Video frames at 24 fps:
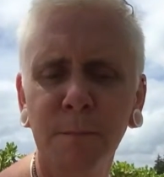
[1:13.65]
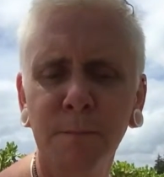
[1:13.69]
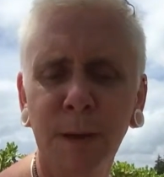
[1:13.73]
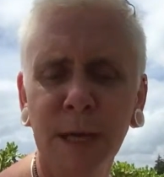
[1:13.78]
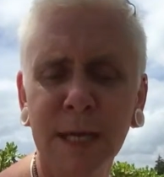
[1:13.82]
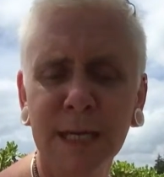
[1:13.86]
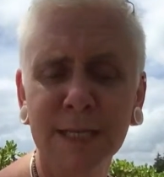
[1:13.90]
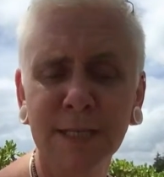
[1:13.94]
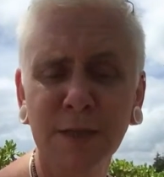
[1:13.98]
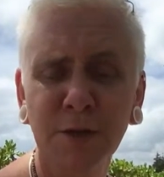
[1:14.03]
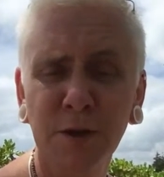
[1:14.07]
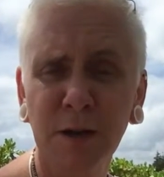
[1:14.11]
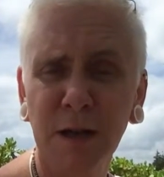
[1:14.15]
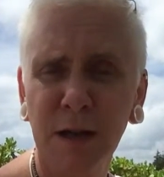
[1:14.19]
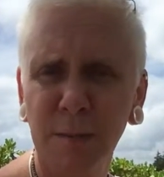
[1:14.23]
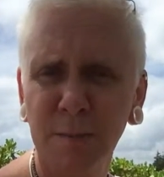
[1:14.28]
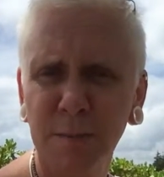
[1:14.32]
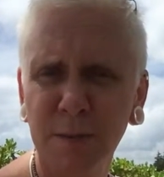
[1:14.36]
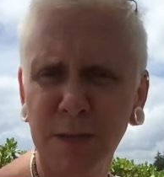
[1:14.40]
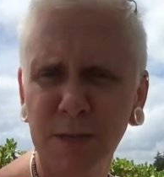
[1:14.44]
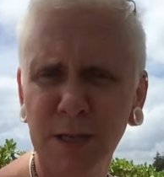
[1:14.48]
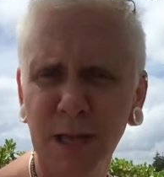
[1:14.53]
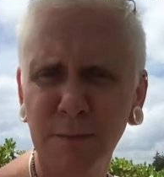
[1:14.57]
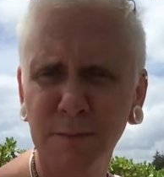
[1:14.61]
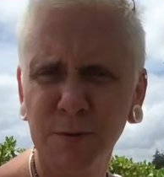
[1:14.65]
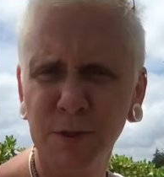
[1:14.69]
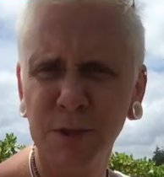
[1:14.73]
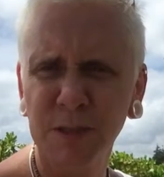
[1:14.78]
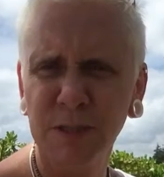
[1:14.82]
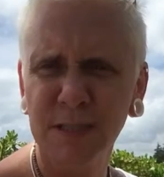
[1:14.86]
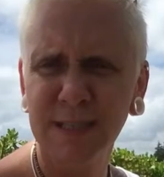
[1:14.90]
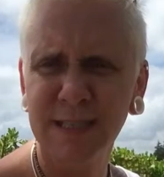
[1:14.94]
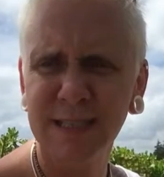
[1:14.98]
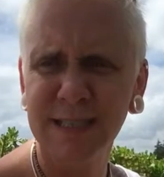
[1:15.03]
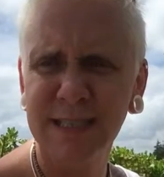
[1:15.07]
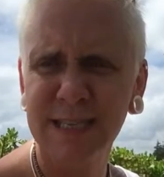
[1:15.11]
based on our
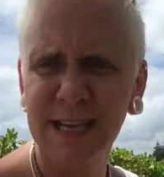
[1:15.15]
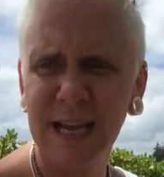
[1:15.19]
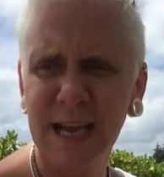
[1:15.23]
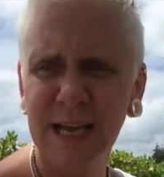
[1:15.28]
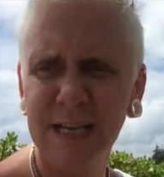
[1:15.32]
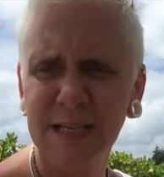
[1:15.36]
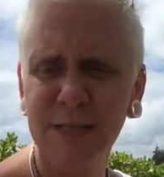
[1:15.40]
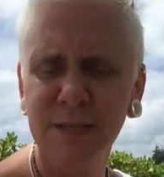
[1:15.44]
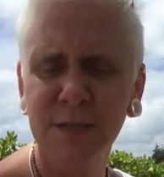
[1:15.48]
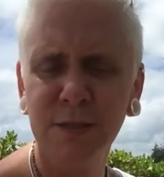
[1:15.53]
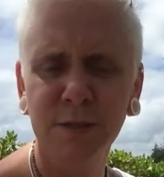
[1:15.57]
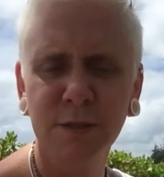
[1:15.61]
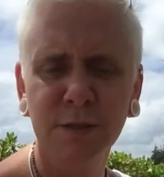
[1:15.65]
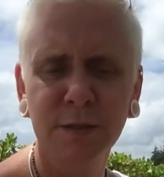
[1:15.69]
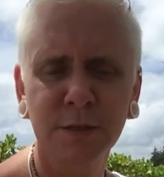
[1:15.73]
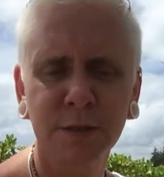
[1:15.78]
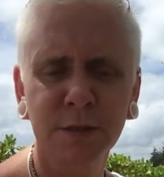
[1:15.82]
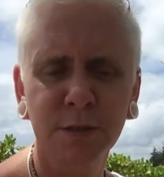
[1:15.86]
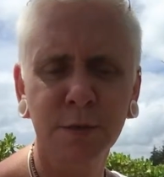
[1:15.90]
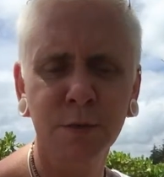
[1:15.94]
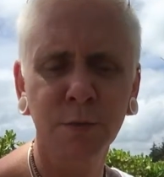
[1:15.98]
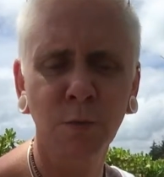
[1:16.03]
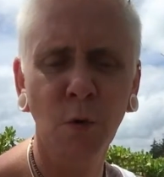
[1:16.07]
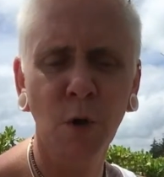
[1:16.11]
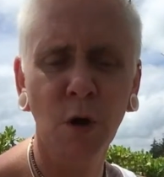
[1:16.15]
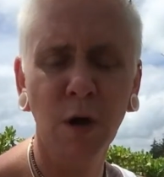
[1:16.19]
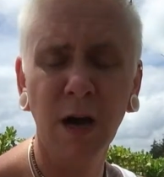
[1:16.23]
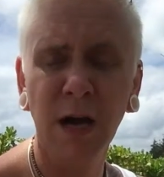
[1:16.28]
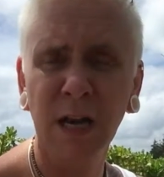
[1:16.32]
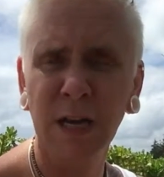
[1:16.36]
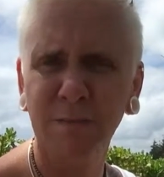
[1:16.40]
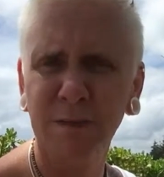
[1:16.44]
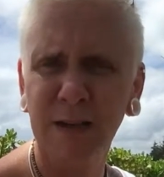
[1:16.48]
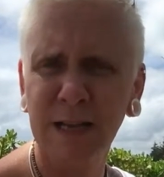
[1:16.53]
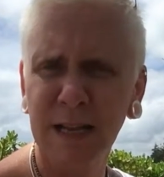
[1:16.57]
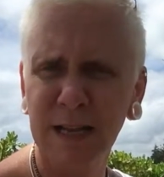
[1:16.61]
perceptions as to what
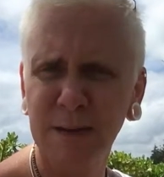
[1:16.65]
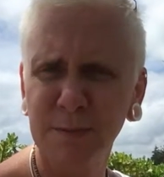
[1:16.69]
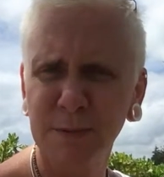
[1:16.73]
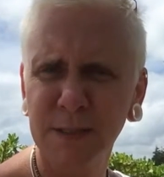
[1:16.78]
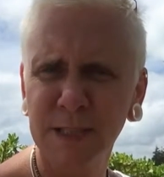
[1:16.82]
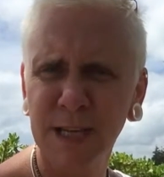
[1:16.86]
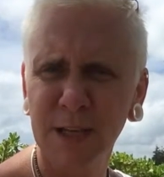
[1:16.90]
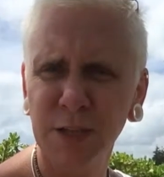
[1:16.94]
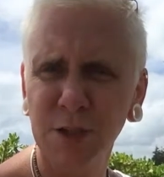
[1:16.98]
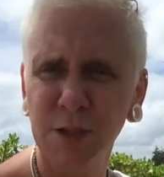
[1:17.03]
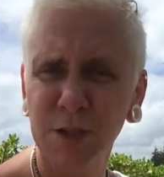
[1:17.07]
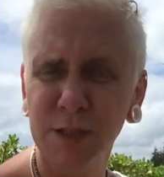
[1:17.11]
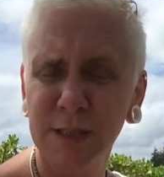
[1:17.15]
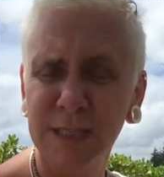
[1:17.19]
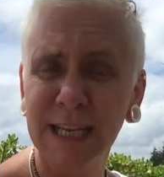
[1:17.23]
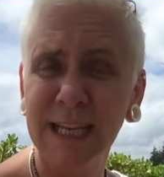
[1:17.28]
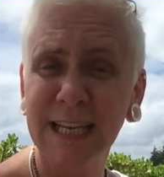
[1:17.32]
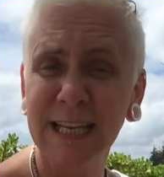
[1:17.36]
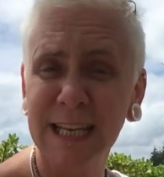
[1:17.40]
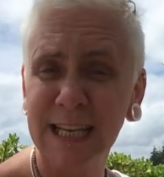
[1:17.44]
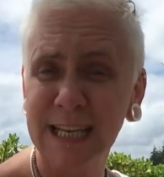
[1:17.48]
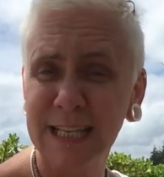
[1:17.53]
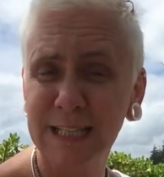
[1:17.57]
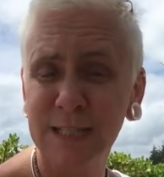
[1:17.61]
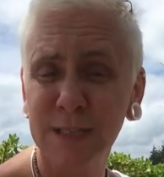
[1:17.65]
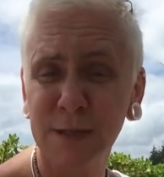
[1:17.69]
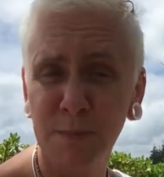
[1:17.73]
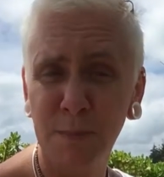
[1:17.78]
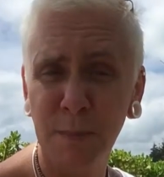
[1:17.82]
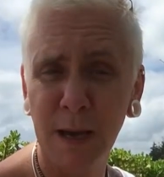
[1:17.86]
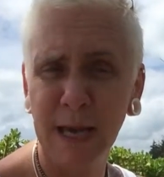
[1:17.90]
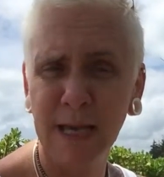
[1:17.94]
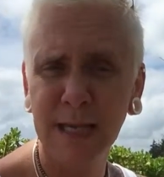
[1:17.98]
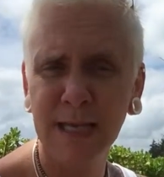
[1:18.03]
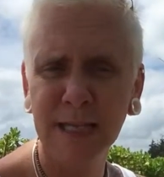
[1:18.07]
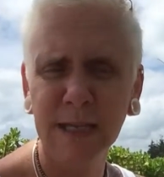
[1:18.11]
kind of adaptation it needs to
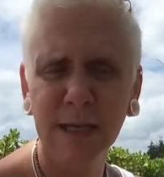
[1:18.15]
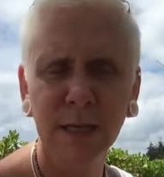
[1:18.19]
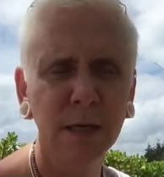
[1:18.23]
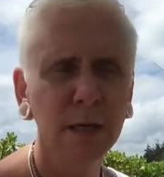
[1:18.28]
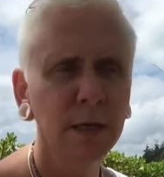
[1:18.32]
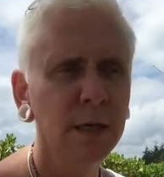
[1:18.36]
make.